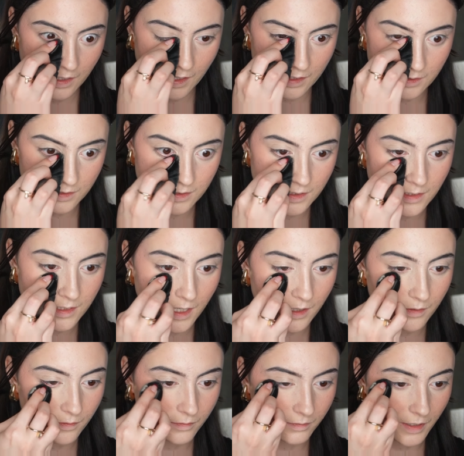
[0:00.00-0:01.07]
and set
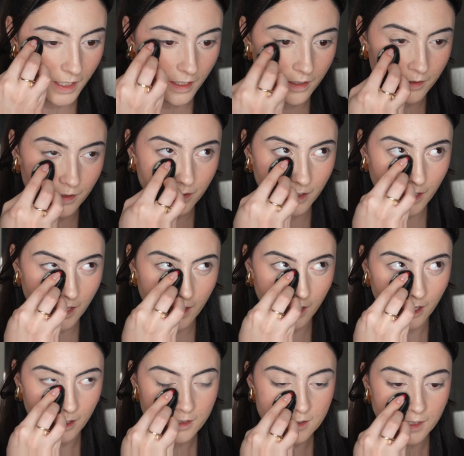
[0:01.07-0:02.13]
right under the
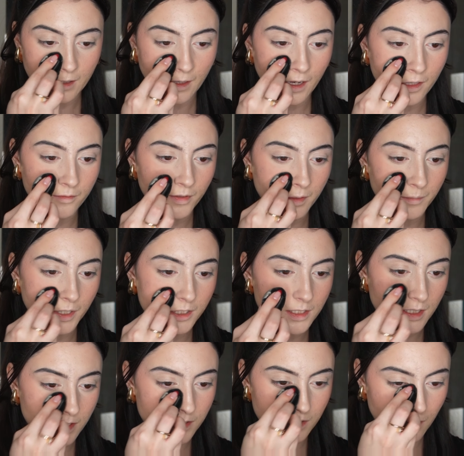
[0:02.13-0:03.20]
eyes and kind of in my
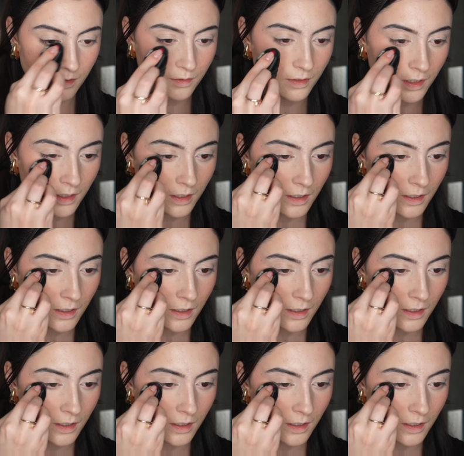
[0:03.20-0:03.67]
T-zone.